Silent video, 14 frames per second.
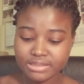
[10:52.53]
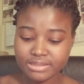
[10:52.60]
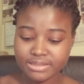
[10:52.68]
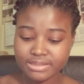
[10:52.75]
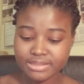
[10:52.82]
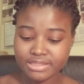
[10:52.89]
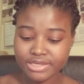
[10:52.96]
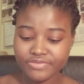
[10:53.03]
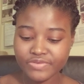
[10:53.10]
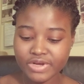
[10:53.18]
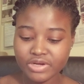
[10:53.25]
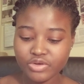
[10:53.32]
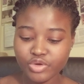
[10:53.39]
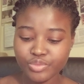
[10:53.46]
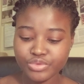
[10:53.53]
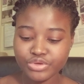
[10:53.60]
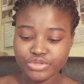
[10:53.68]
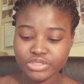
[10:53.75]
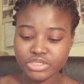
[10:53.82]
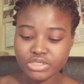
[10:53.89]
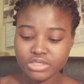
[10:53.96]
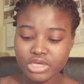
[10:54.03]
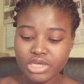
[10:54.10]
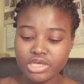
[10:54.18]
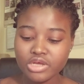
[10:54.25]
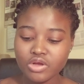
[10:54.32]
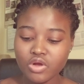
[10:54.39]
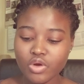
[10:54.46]
several community
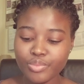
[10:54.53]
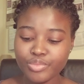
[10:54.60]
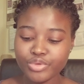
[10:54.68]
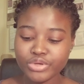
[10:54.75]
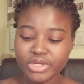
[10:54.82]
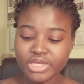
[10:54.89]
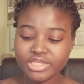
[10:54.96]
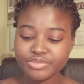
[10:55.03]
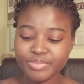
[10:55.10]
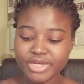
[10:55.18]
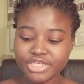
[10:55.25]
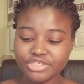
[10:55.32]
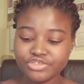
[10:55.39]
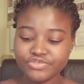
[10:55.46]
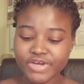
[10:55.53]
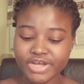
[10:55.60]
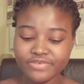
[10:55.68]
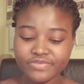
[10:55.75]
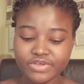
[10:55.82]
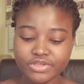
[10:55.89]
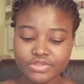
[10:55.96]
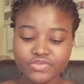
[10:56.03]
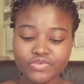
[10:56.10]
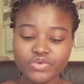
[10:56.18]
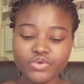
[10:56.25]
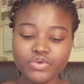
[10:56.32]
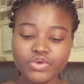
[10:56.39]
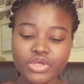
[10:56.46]
components by driving
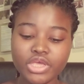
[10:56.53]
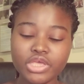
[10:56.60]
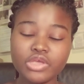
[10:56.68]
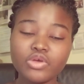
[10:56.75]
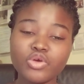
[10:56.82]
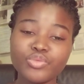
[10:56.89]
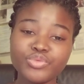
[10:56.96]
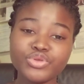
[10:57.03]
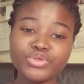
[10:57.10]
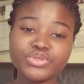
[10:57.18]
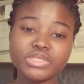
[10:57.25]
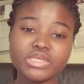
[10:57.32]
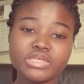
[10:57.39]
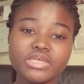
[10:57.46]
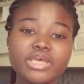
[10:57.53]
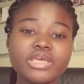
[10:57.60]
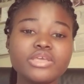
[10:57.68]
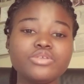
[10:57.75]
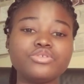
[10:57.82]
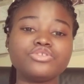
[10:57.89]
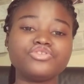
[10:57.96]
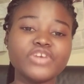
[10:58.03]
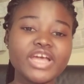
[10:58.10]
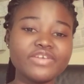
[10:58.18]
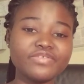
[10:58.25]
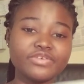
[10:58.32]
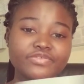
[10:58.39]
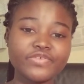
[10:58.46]
through a community. You
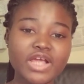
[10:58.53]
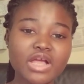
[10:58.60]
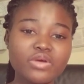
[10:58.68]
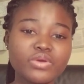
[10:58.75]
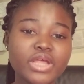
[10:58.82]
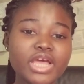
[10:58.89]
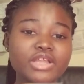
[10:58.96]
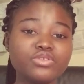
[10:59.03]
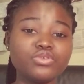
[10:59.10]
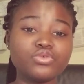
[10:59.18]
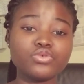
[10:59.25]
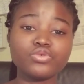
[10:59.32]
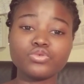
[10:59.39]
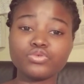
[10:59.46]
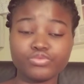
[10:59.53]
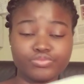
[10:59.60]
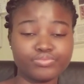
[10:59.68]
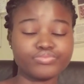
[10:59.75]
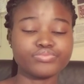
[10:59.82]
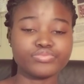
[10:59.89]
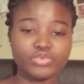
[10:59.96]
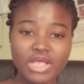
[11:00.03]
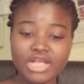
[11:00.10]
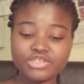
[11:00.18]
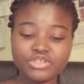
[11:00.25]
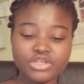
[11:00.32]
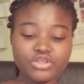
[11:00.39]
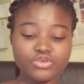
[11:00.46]
drive around and you
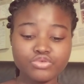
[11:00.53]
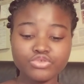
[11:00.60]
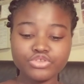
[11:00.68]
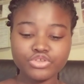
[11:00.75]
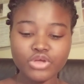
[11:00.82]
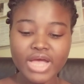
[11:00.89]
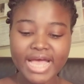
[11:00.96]
actually use your